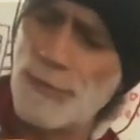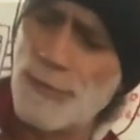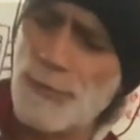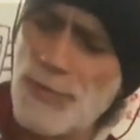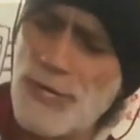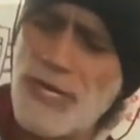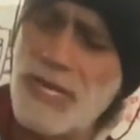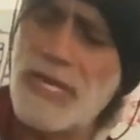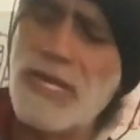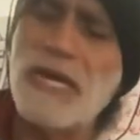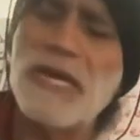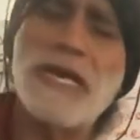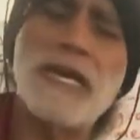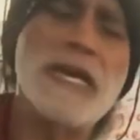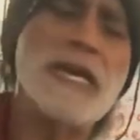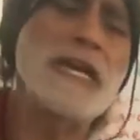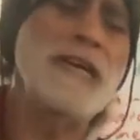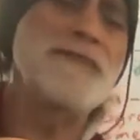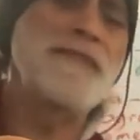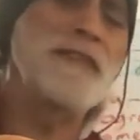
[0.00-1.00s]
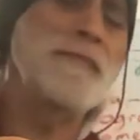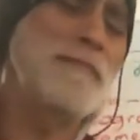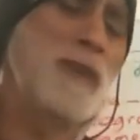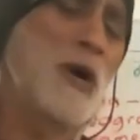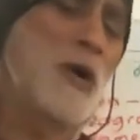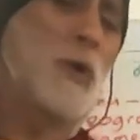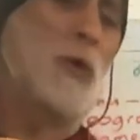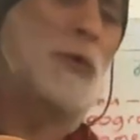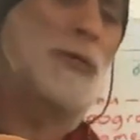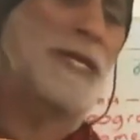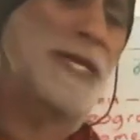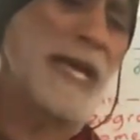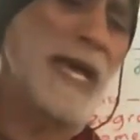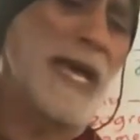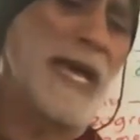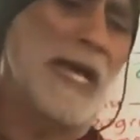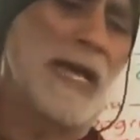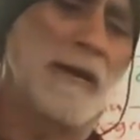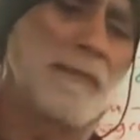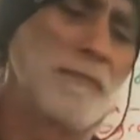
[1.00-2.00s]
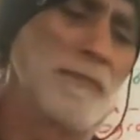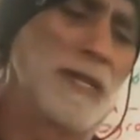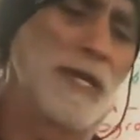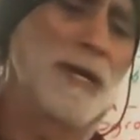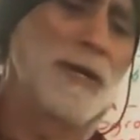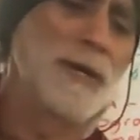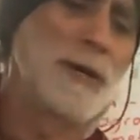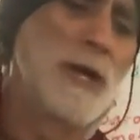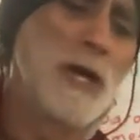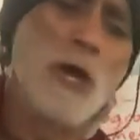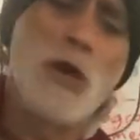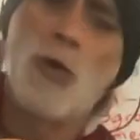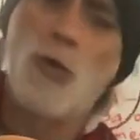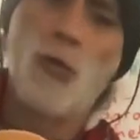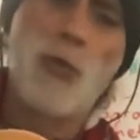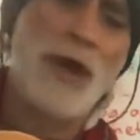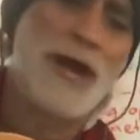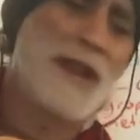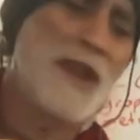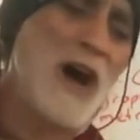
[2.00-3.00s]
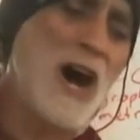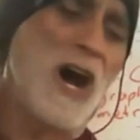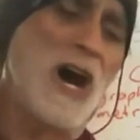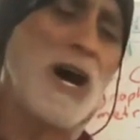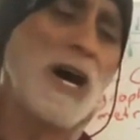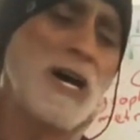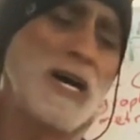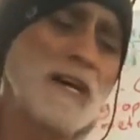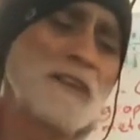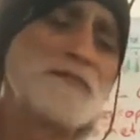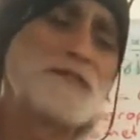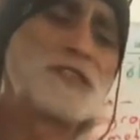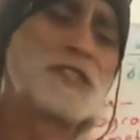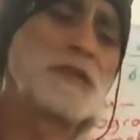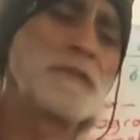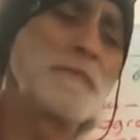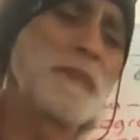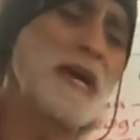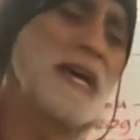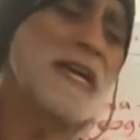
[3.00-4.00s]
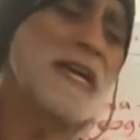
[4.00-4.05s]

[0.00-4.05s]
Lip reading: riverboat gambler went off to make